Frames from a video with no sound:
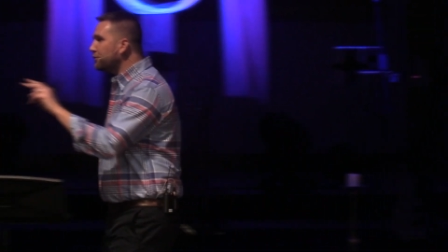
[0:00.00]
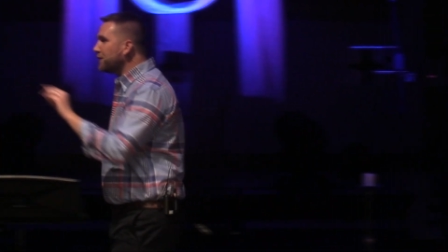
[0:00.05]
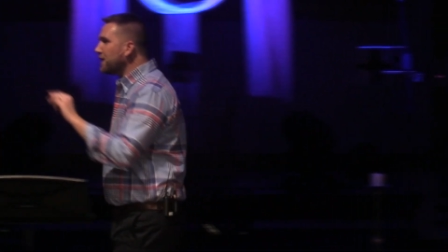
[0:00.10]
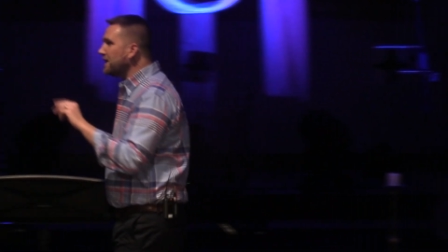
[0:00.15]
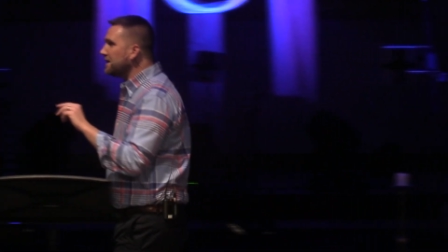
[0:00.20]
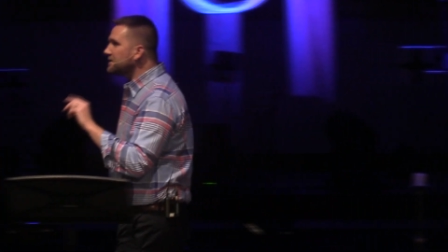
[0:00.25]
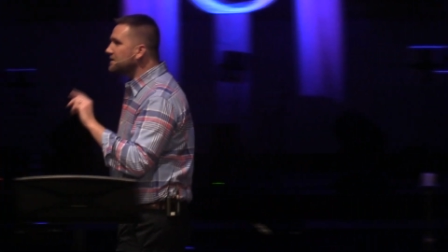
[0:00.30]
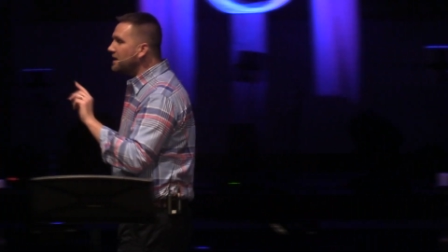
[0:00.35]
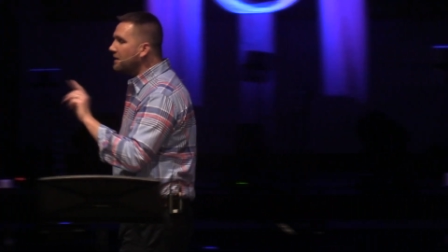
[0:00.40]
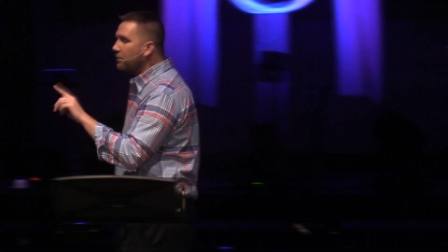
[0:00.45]

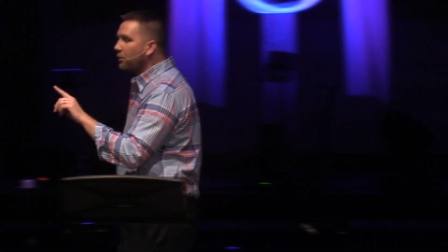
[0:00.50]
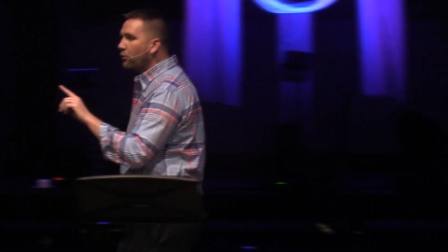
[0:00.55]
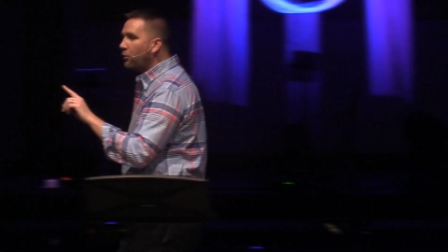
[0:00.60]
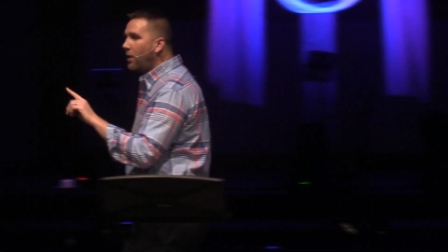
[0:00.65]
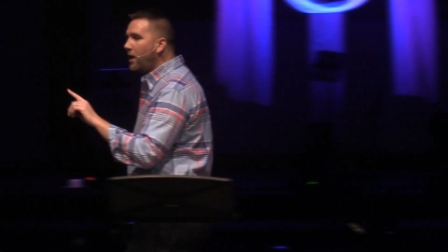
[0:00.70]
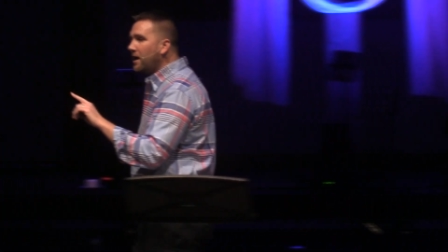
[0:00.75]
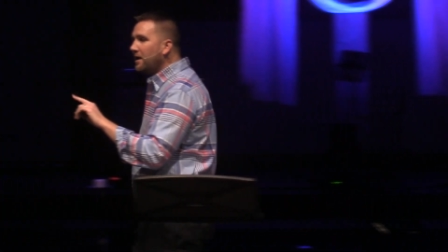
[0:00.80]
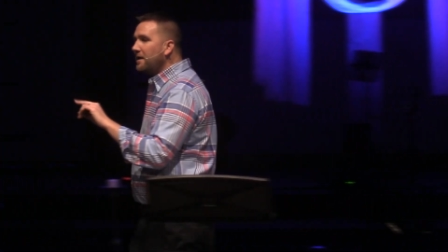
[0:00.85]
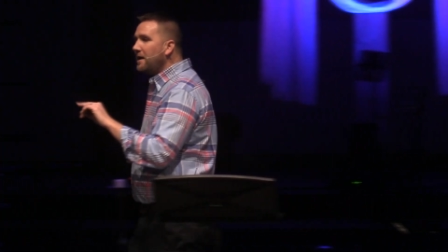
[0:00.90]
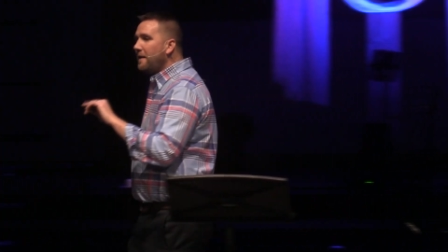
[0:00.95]
things. Number
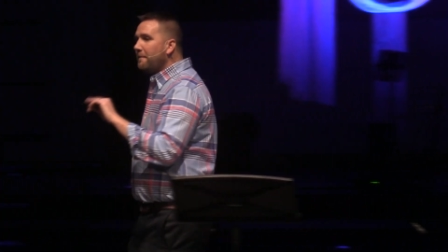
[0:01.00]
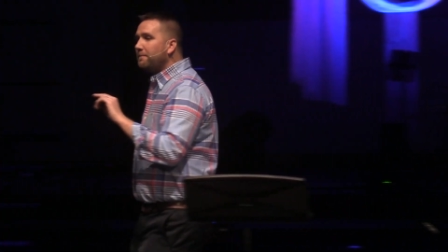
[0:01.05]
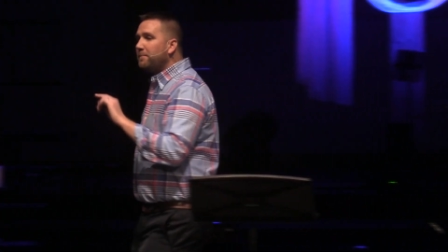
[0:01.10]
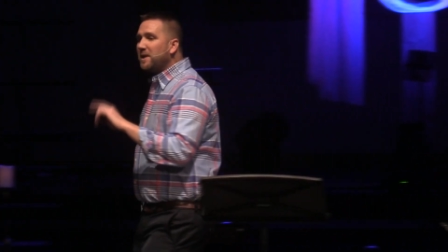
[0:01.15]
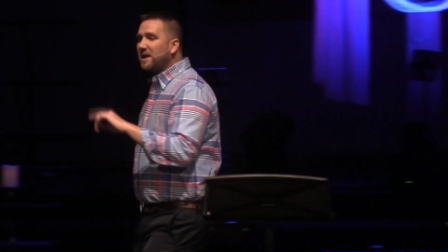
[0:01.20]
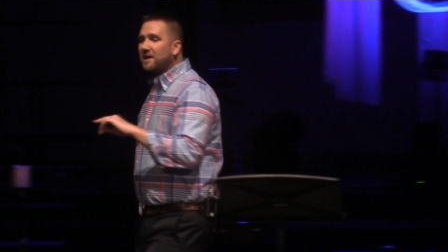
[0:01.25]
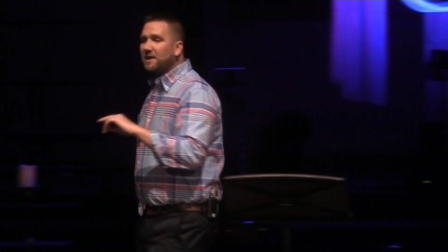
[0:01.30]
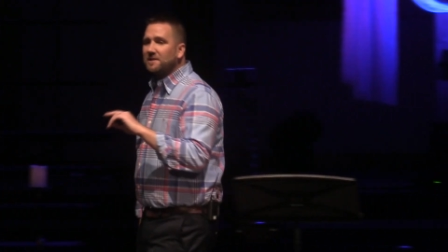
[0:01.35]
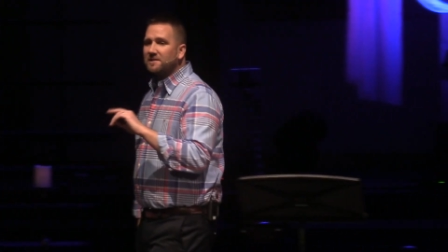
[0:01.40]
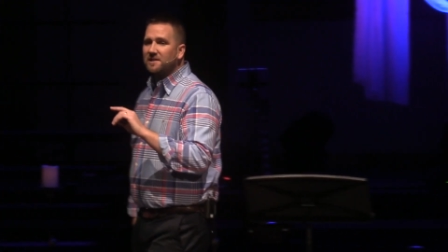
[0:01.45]
one,
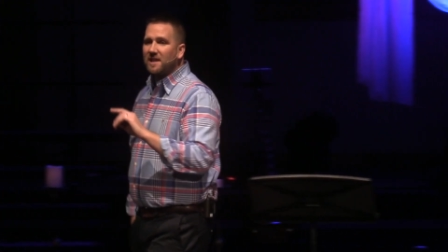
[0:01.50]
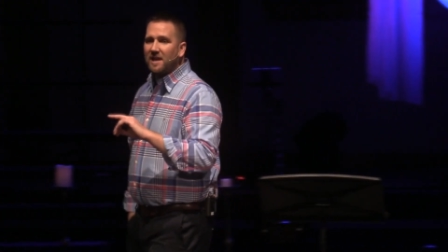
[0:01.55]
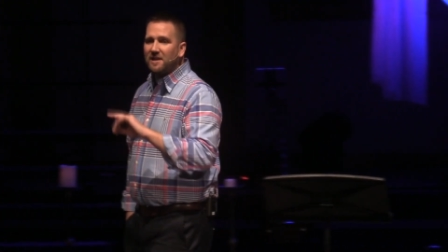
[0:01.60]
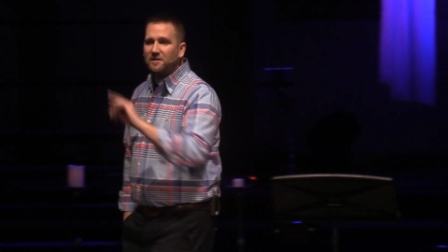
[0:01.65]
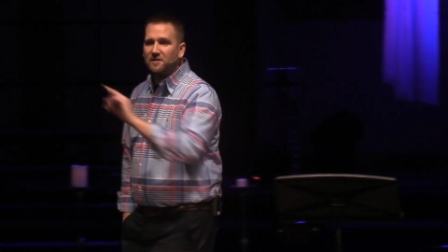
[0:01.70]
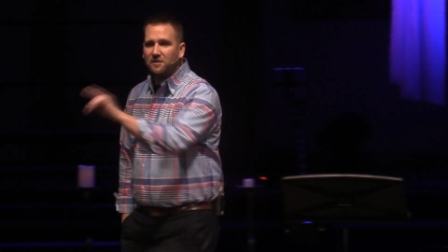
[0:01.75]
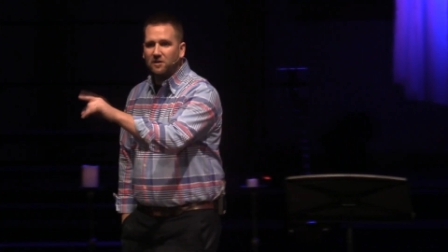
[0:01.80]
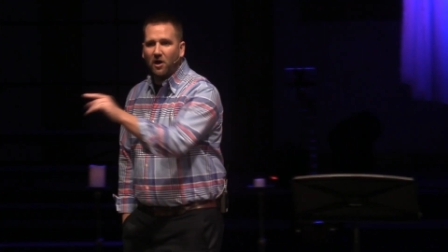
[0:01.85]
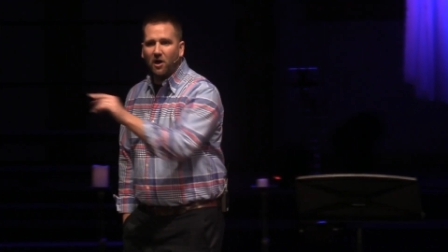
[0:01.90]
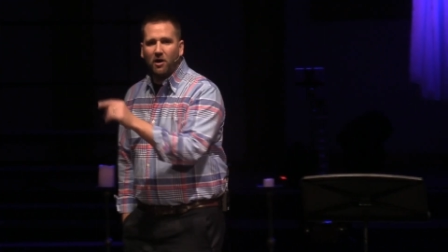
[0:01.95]
because they
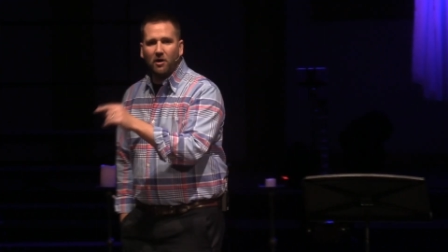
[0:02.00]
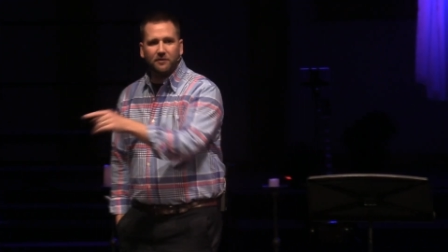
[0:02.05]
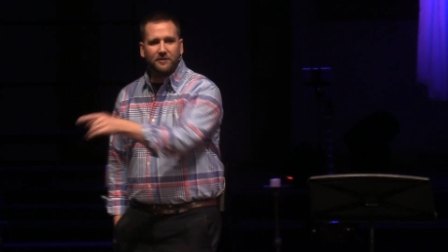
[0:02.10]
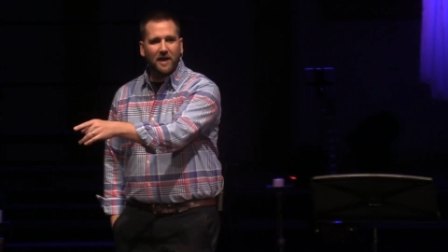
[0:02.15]
saw.